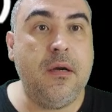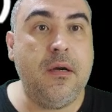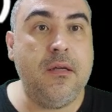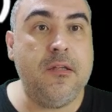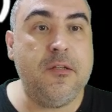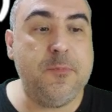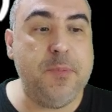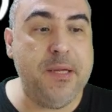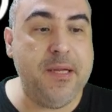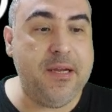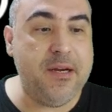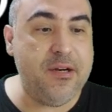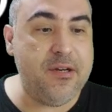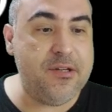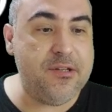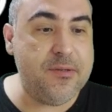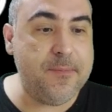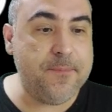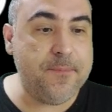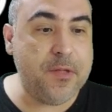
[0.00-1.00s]

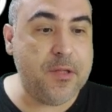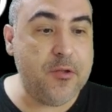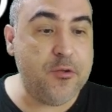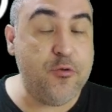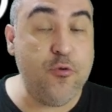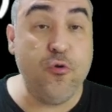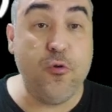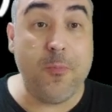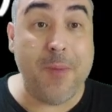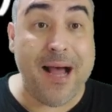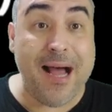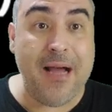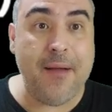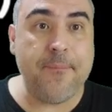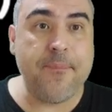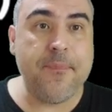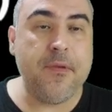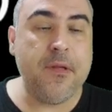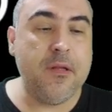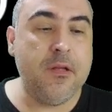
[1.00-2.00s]
speakers.
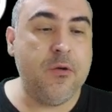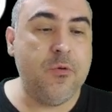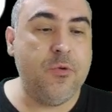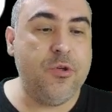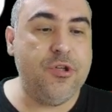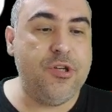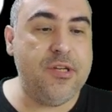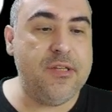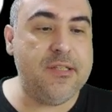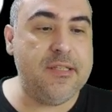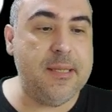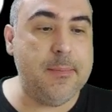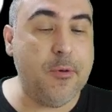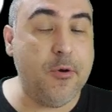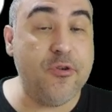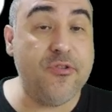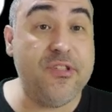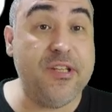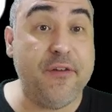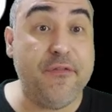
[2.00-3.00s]
Sunuma, which is the
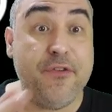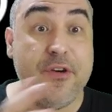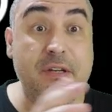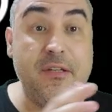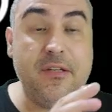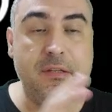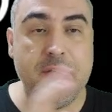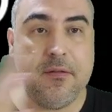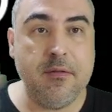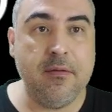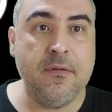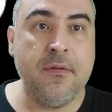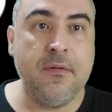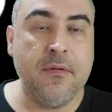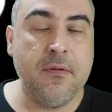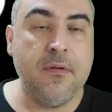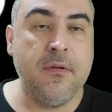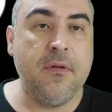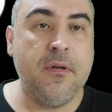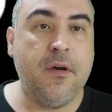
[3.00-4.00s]
most different
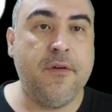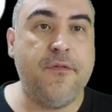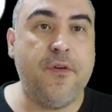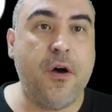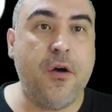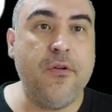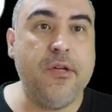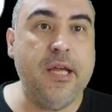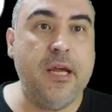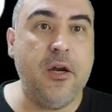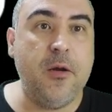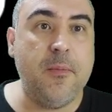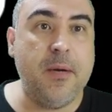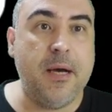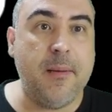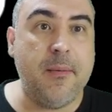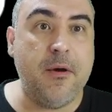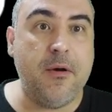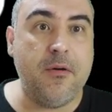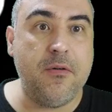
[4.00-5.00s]
of all the
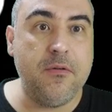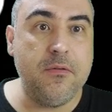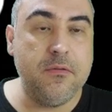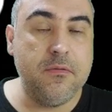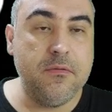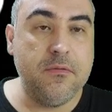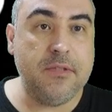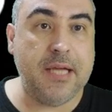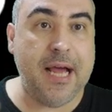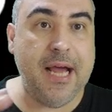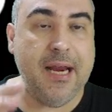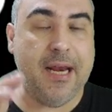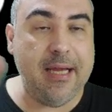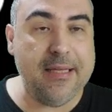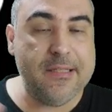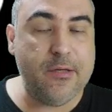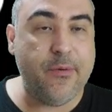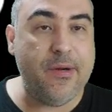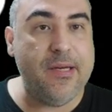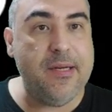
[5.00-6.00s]
Yanomamo
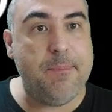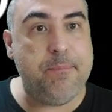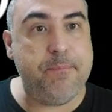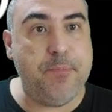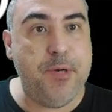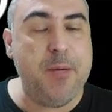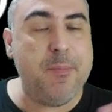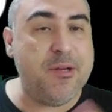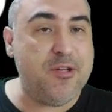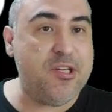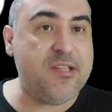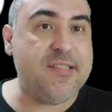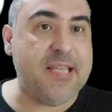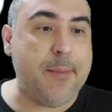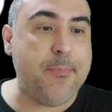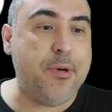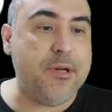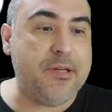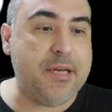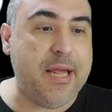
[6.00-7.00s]
dialects, already pretty much a
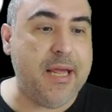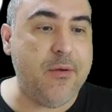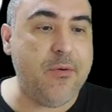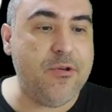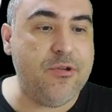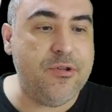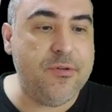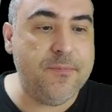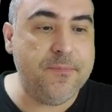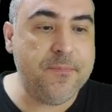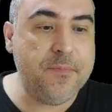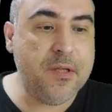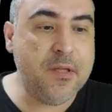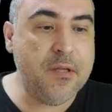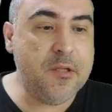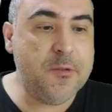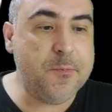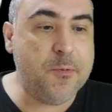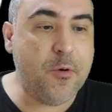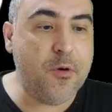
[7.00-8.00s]
separate language,
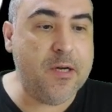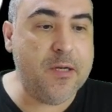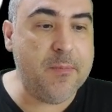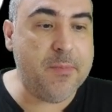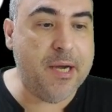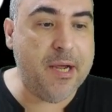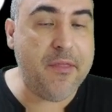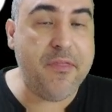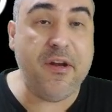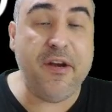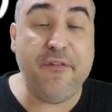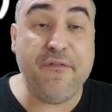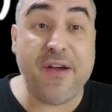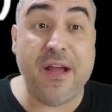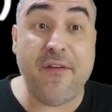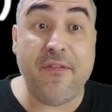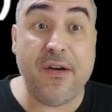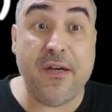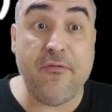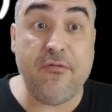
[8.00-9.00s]
spoken by
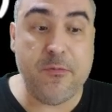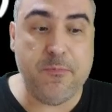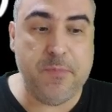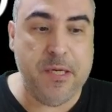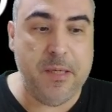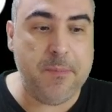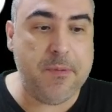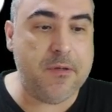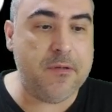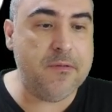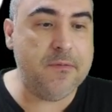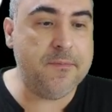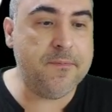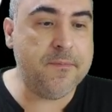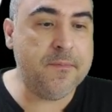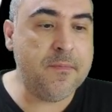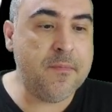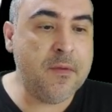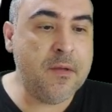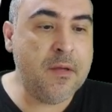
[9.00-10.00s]
3,500 people,
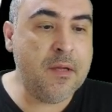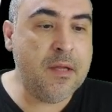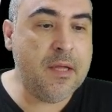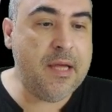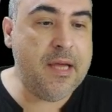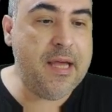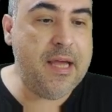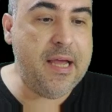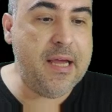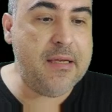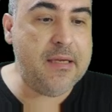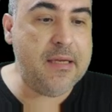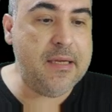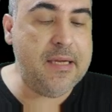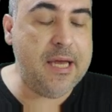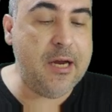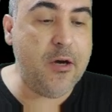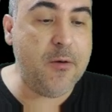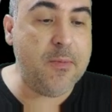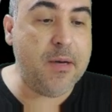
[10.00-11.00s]
and the
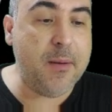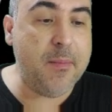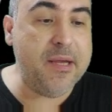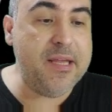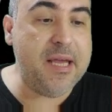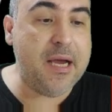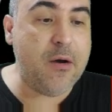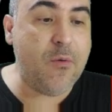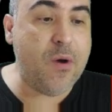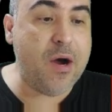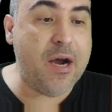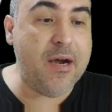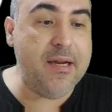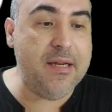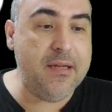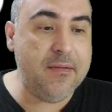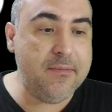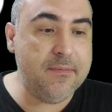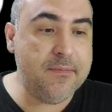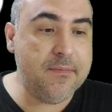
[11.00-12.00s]
Yanomamo
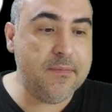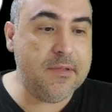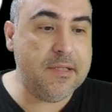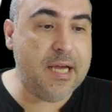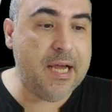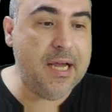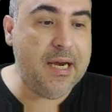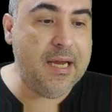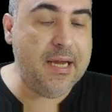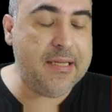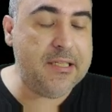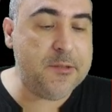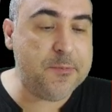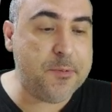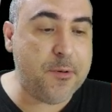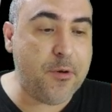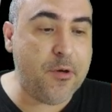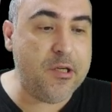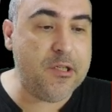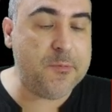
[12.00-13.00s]
Yawari dialect
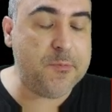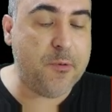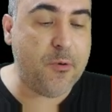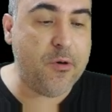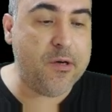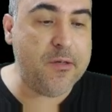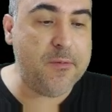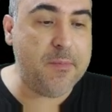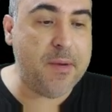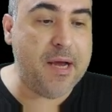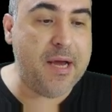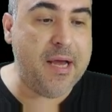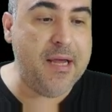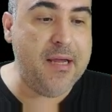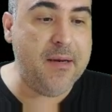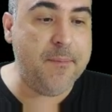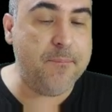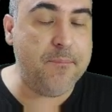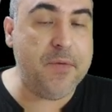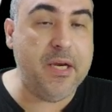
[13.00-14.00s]
spoken by
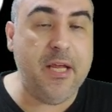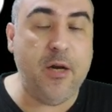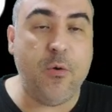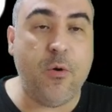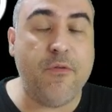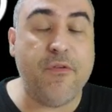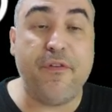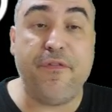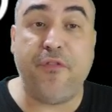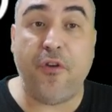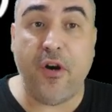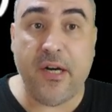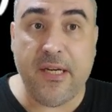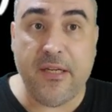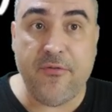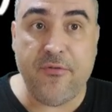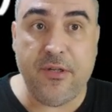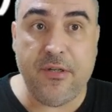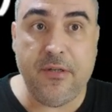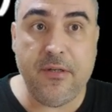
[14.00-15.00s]
a little over
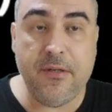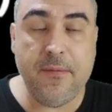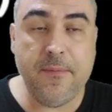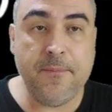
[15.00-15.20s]
400